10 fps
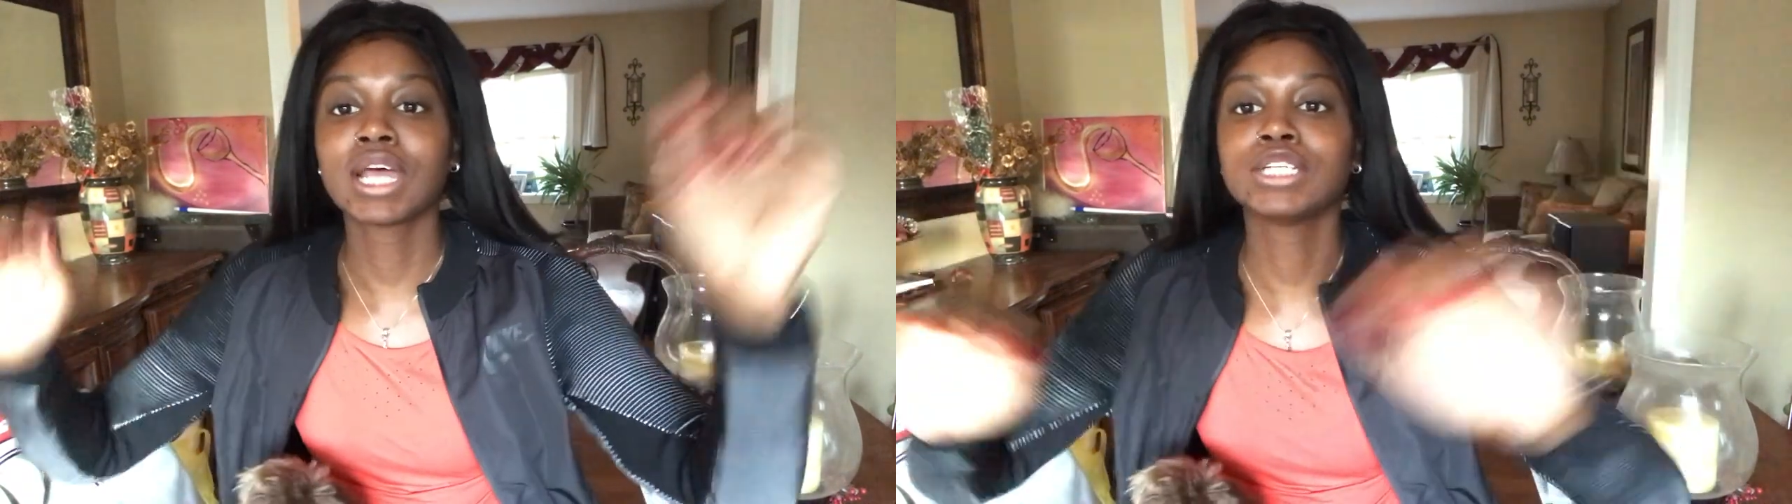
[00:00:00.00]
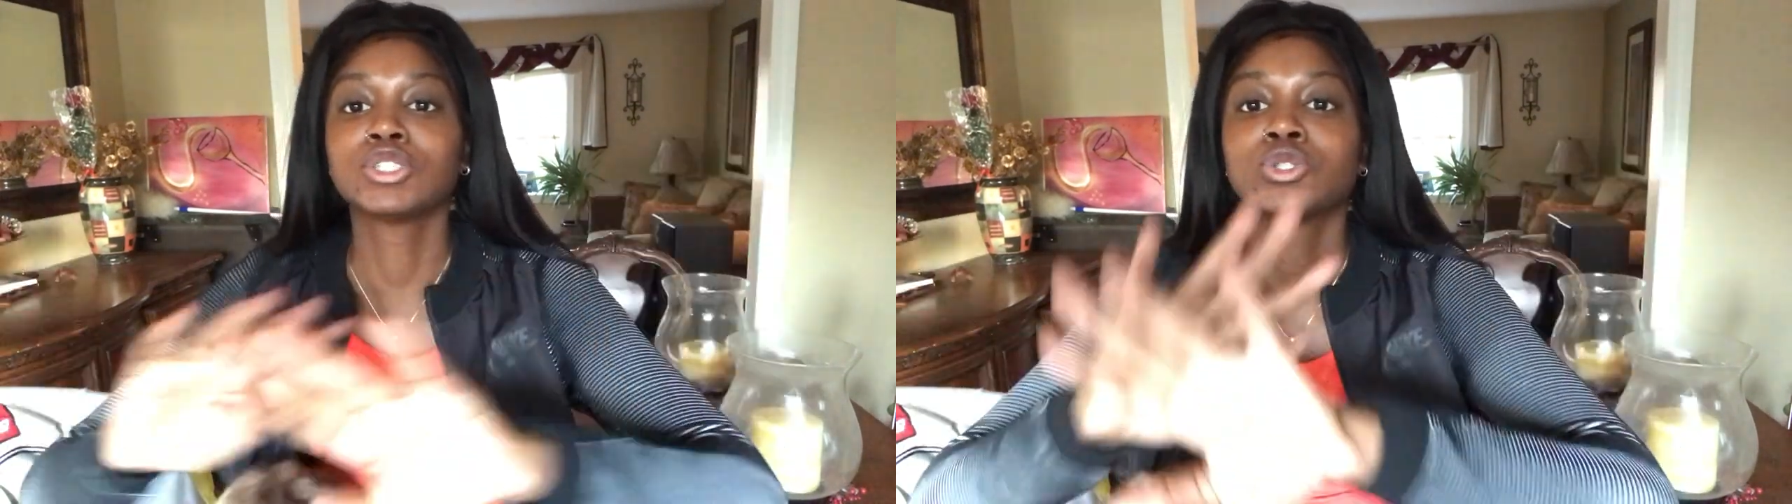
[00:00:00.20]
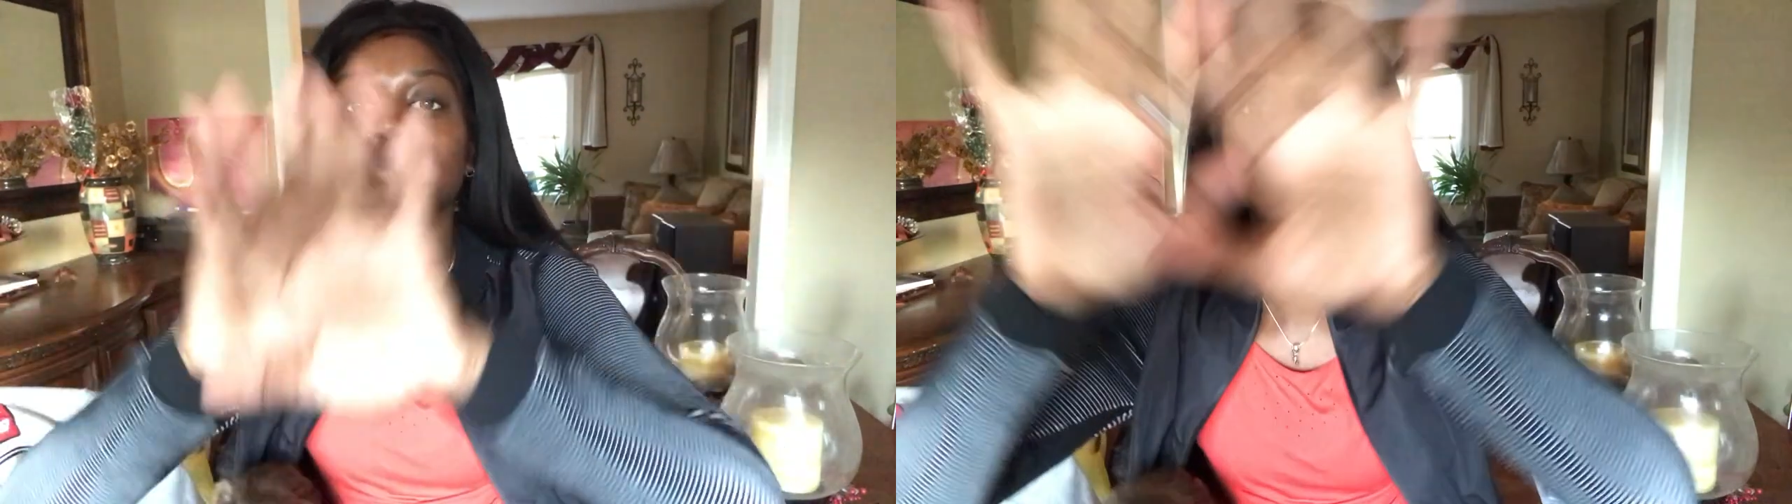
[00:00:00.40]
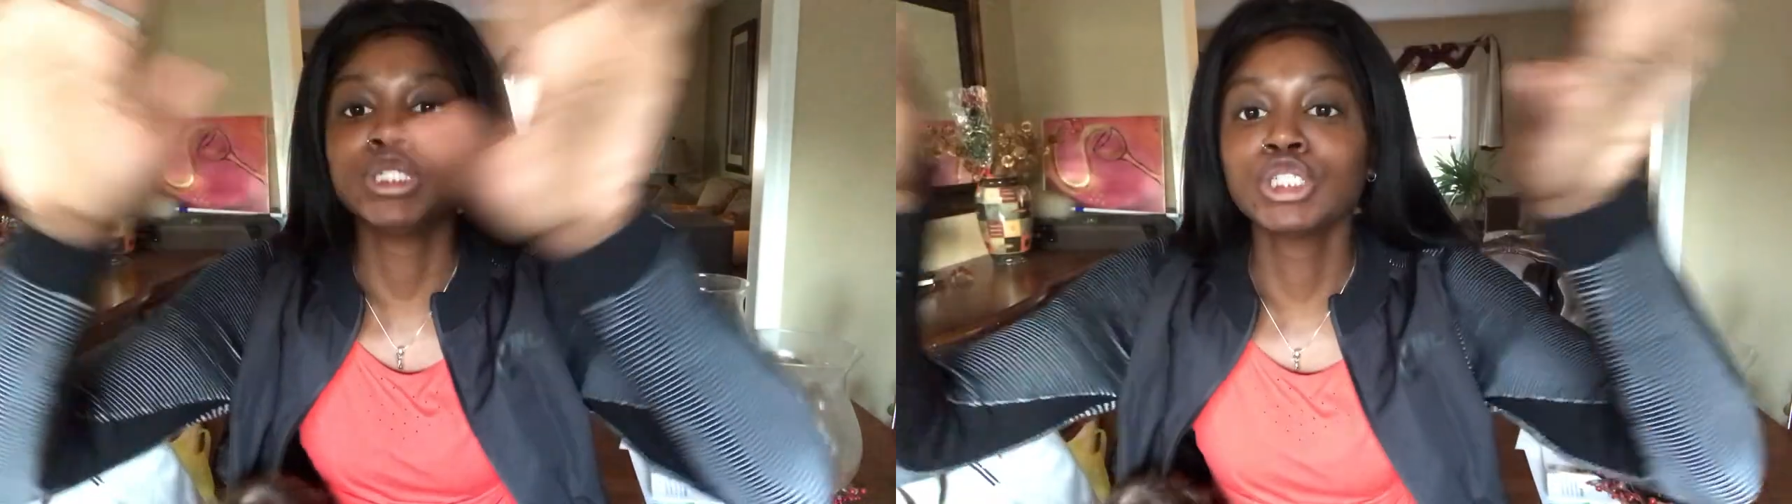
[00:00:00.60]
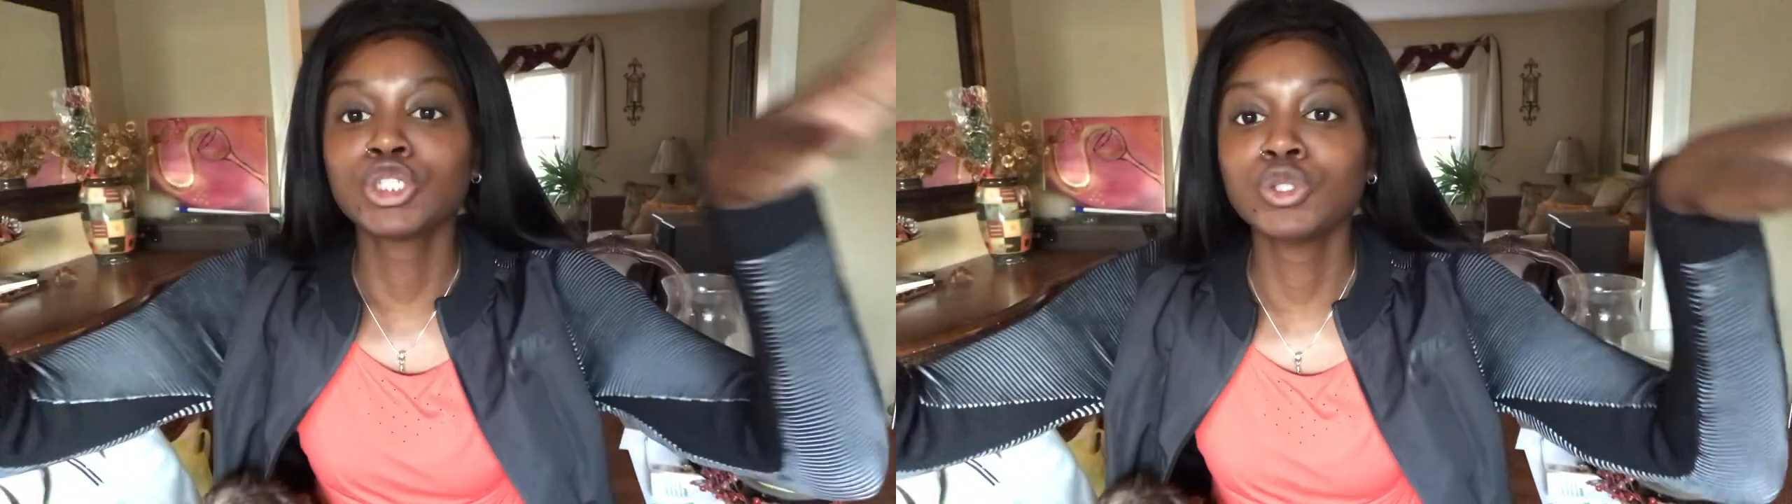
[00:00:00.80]
Nice to
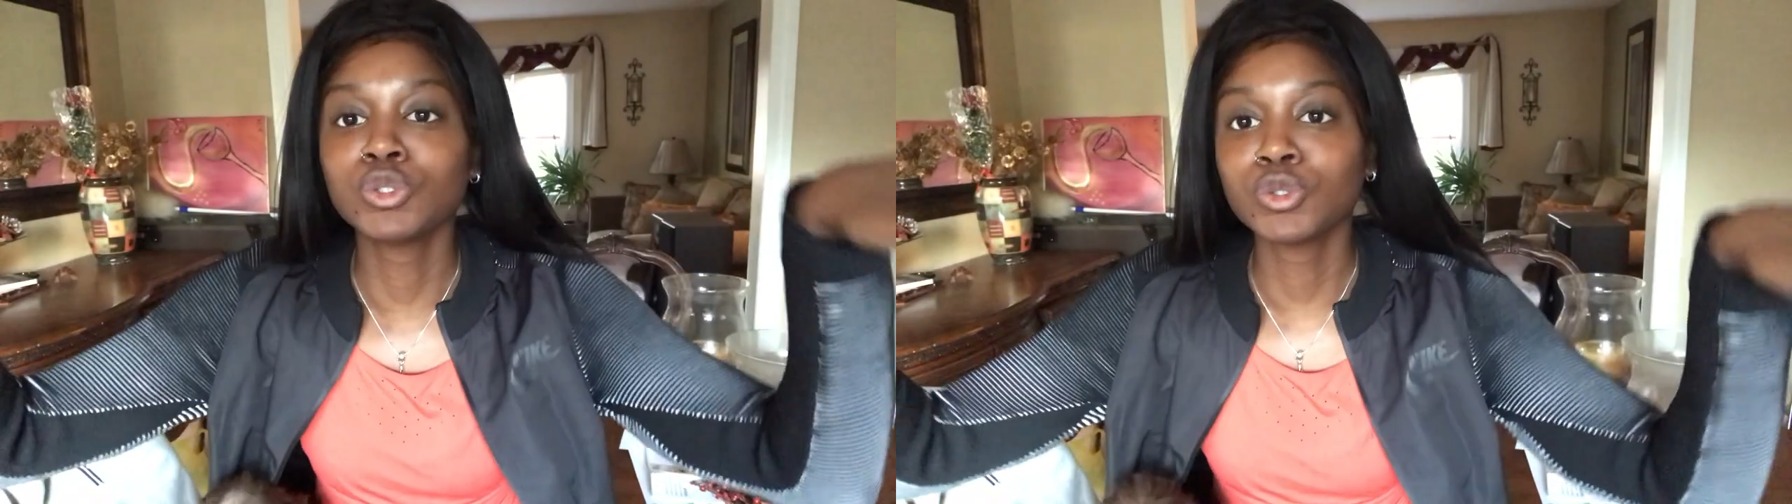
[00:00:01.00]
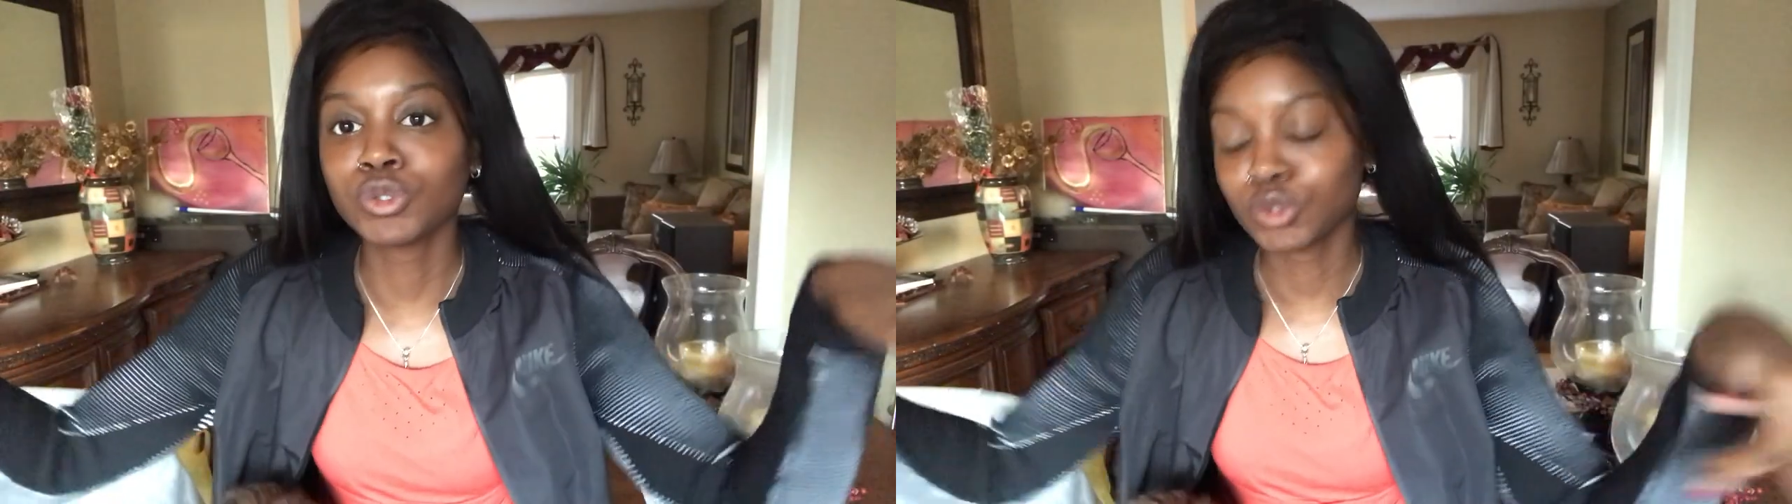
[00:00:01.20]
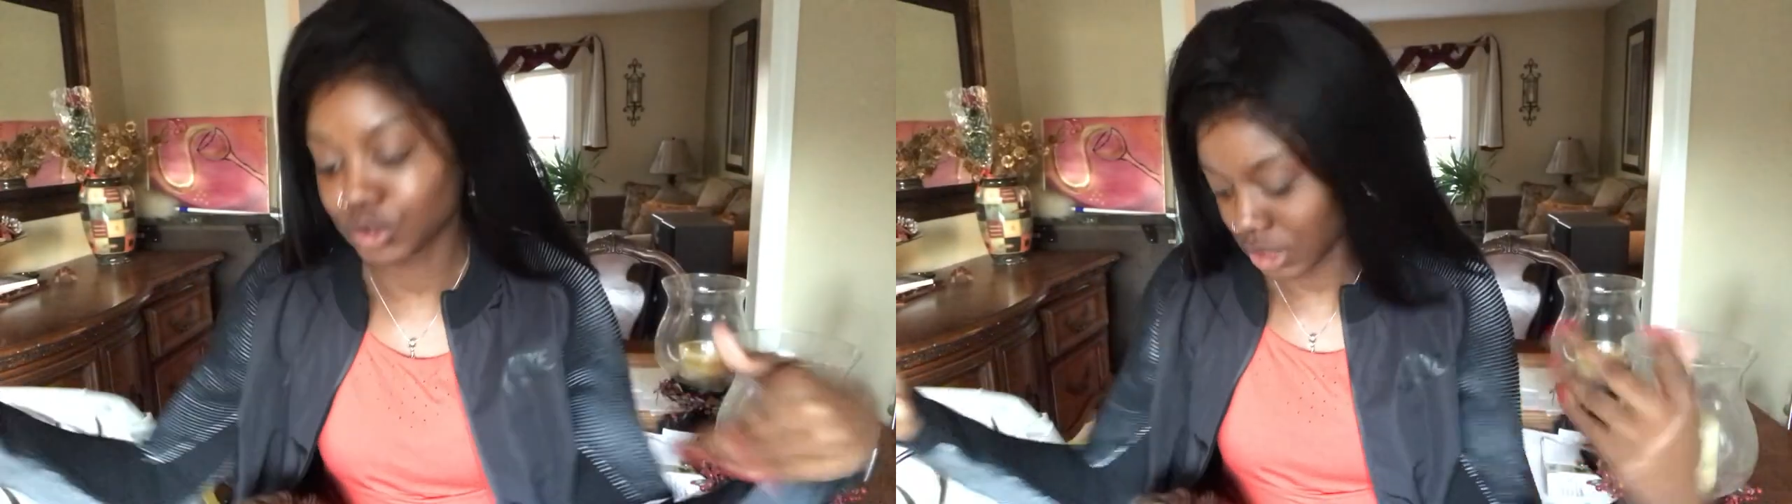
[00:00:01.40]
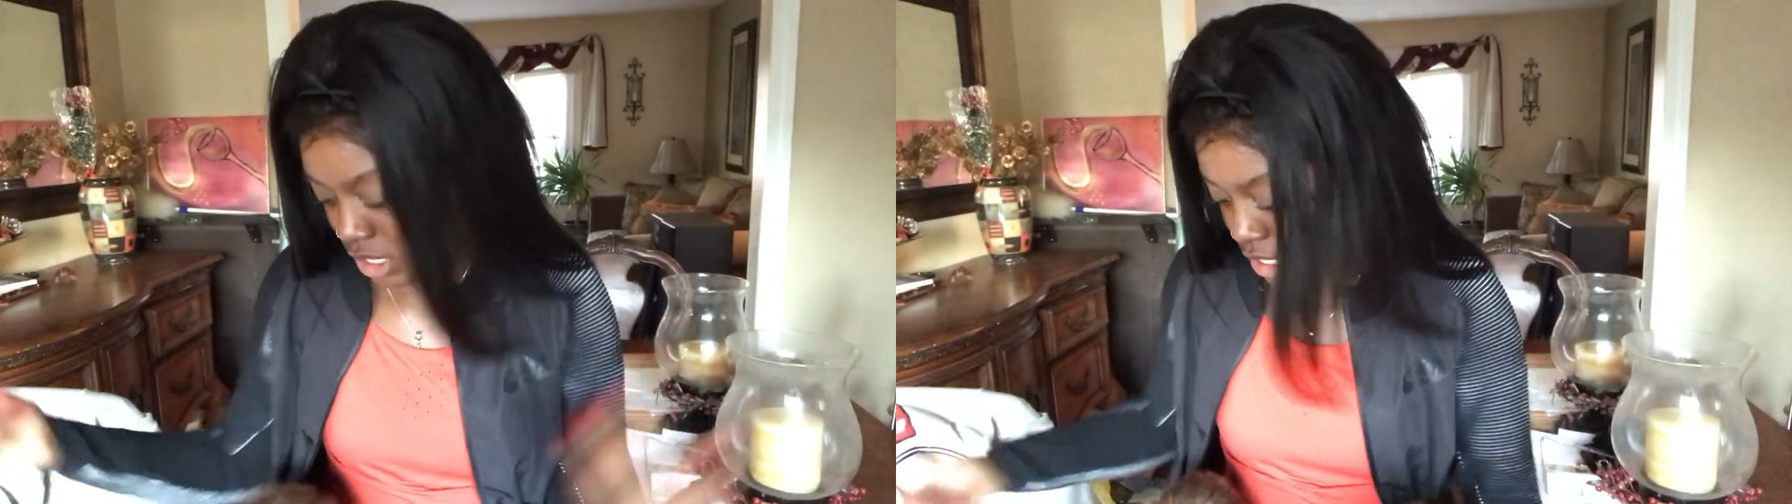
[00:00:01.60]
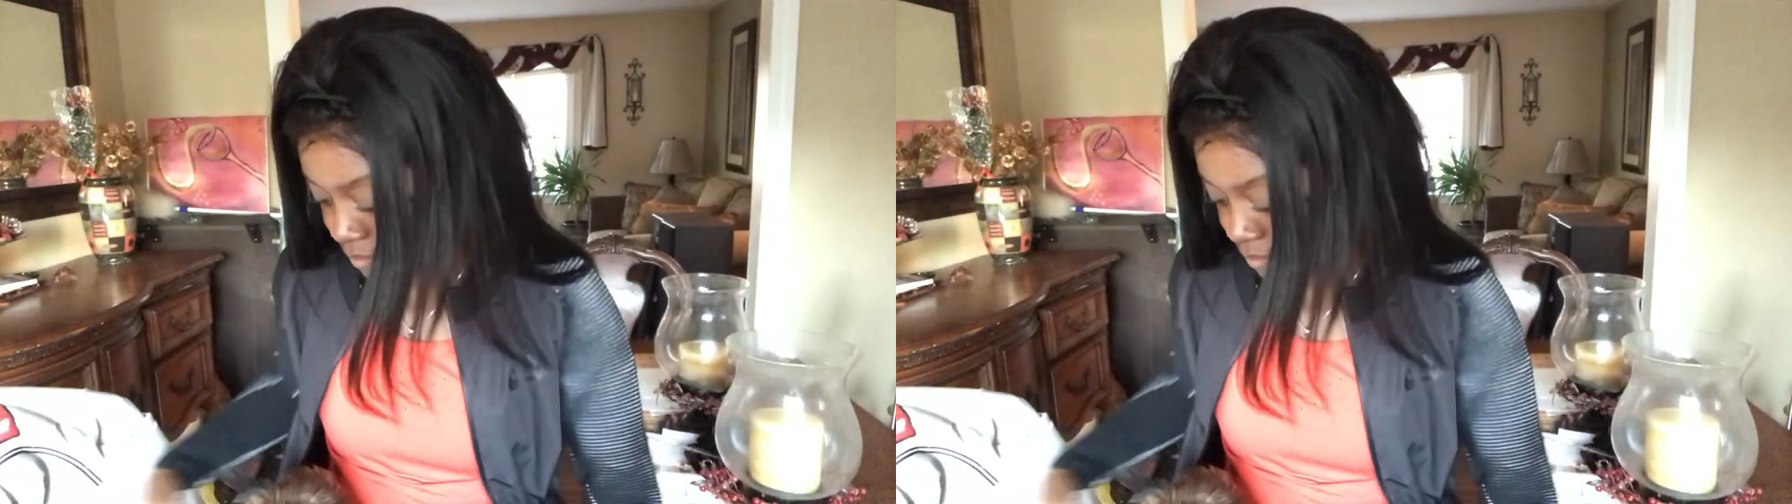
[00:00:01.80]
meet you.